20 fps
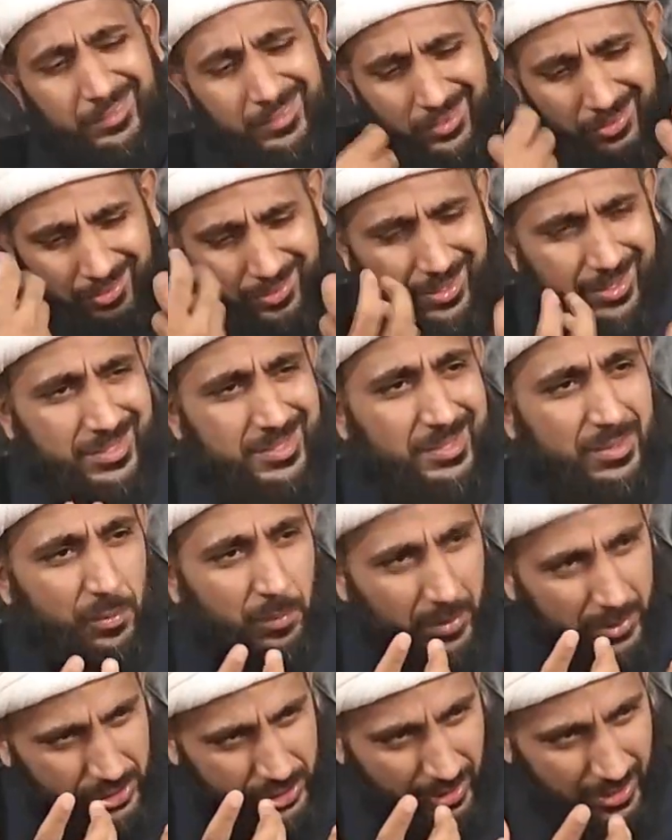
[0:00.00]
The rizq
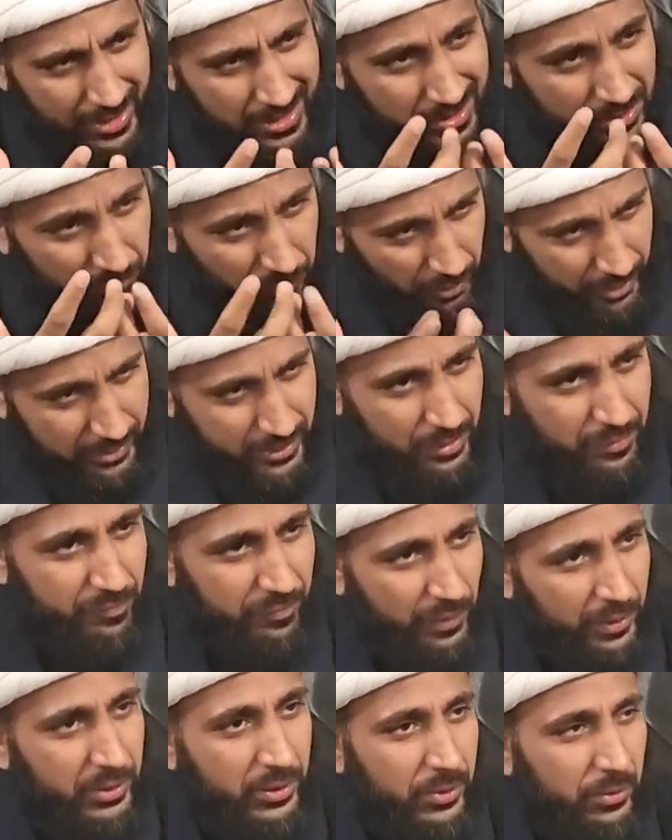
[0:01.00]
which is written
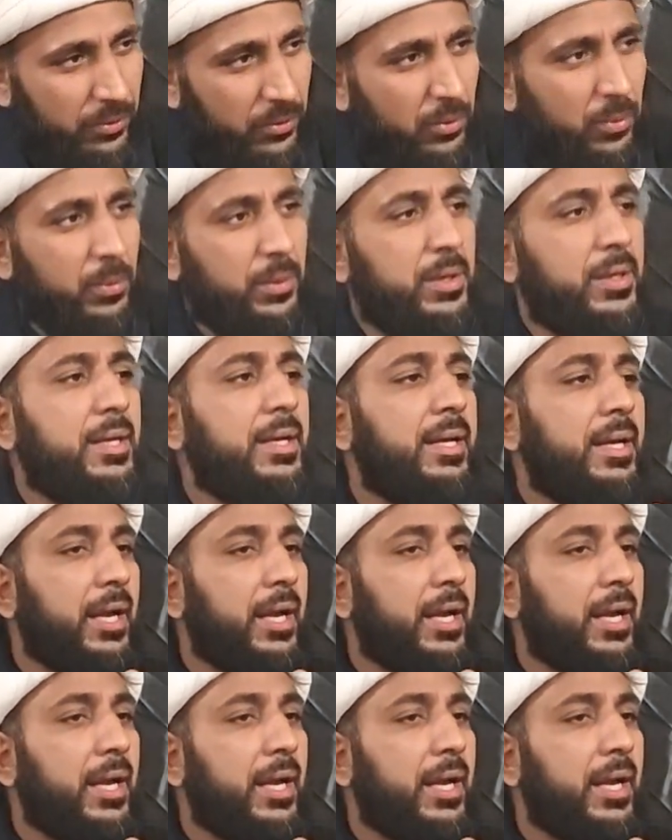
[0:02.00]
for you,